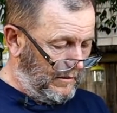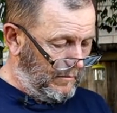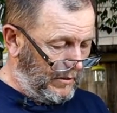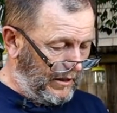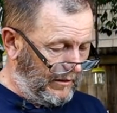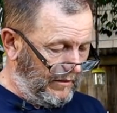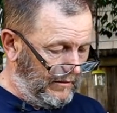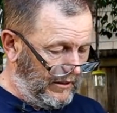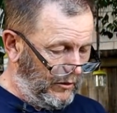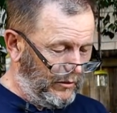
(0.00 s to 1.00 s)
but
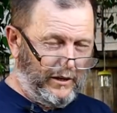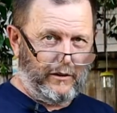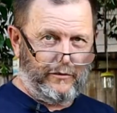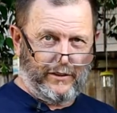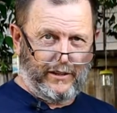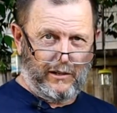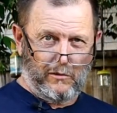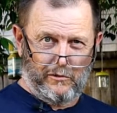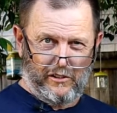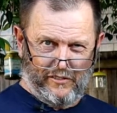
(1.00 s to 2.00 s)
they're not known for their
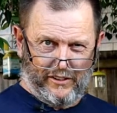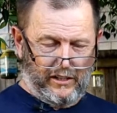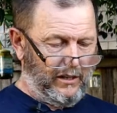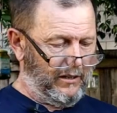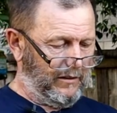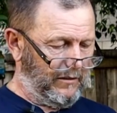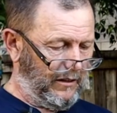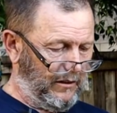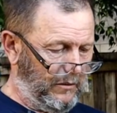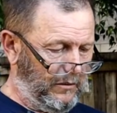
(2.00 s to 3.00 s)
longevity,
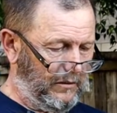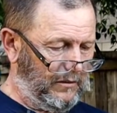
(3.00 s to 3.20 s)
so